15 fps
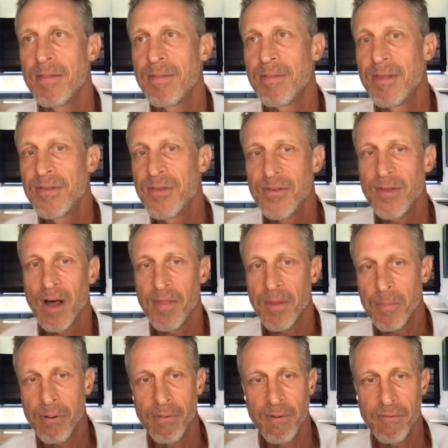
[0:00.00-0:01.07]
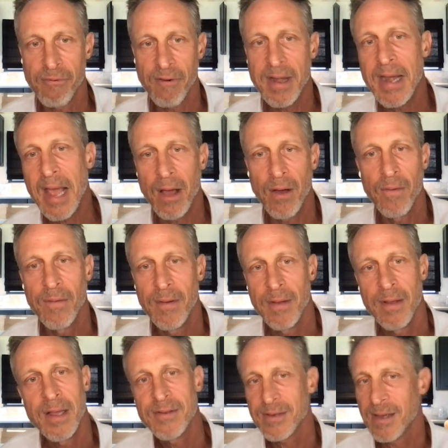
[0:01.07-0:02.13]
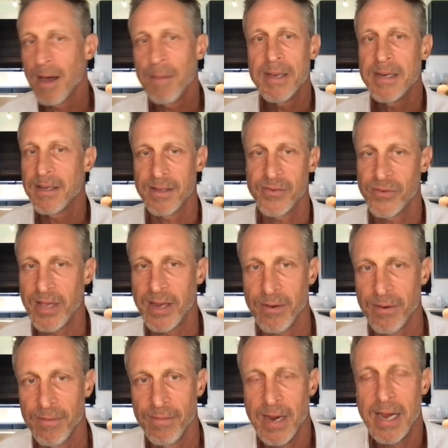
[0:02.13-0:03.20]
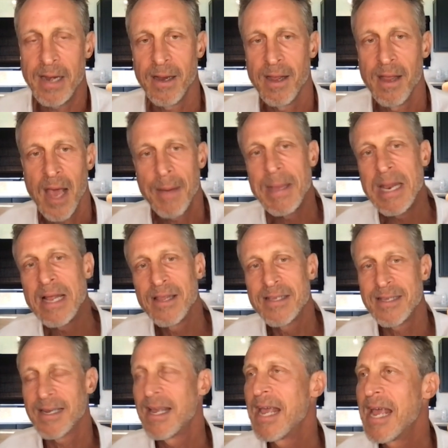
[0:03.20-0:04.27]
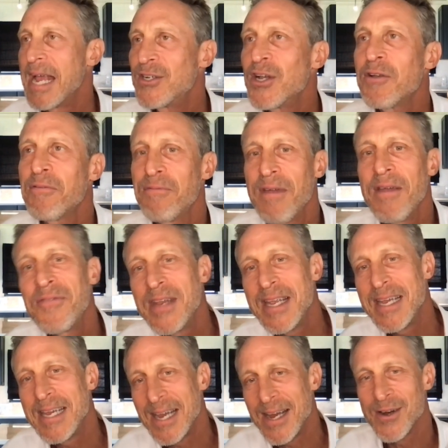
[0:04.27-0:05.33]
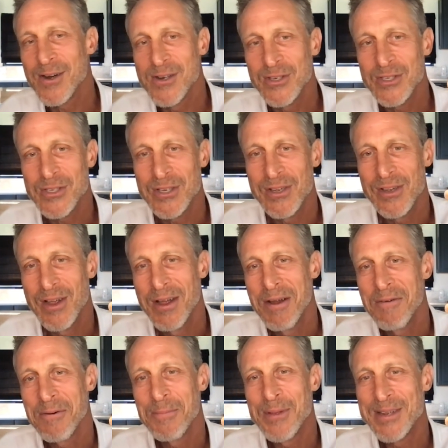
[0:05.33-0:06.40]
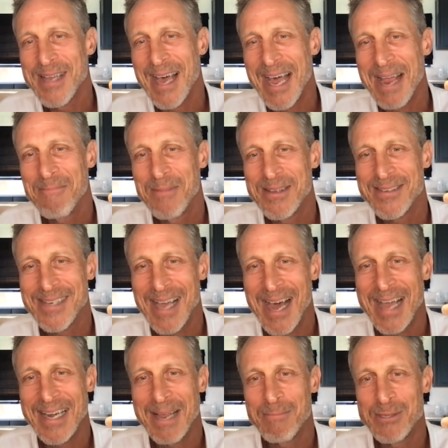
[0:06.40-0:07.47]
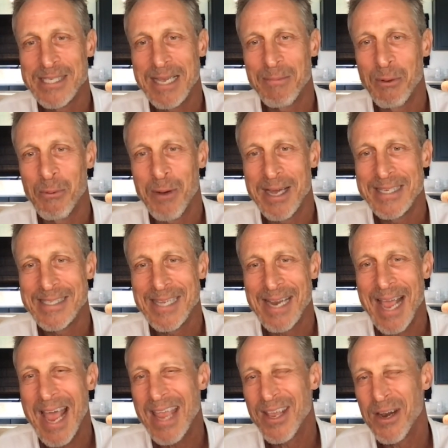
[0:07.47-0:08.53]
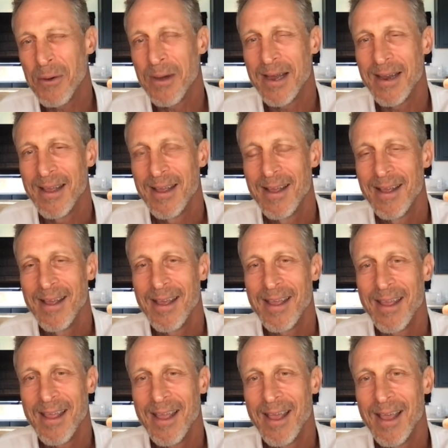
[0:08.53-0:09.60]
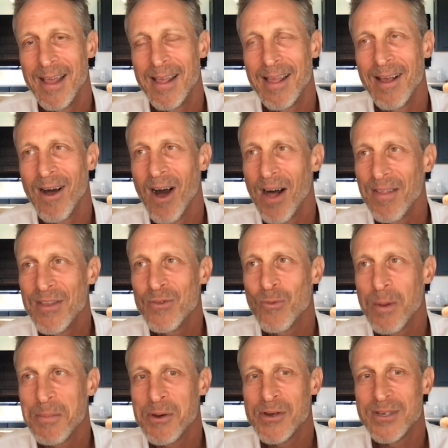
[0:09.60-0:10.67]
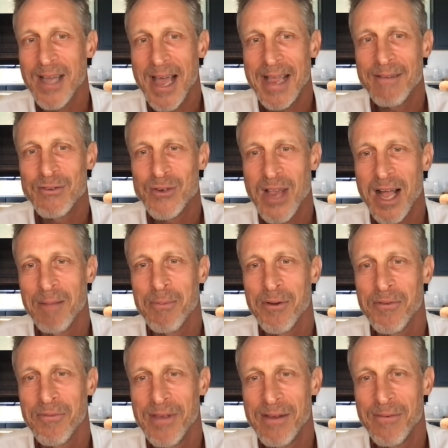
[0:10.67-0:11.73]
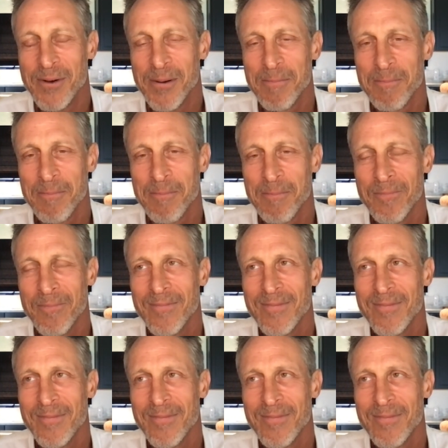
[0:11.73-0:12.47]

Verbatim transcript: this is on the periphery now it's coming to the center right i mean listen it took 50 years from the time this guy named semmelweis said hey you know what at uh, all these women are dying of childbirth fever.